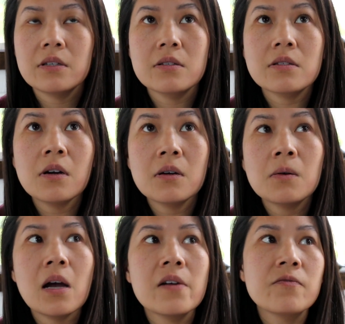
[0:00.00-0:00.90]

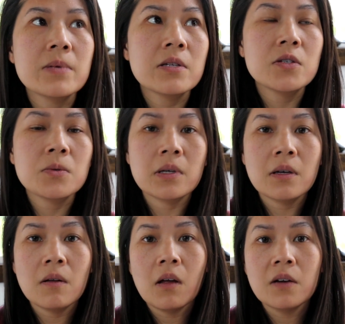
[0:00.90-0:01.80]
So I've been
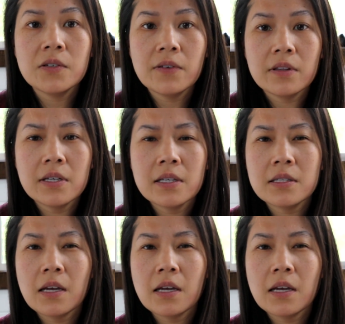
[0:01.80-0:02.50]
doing a lot of different things,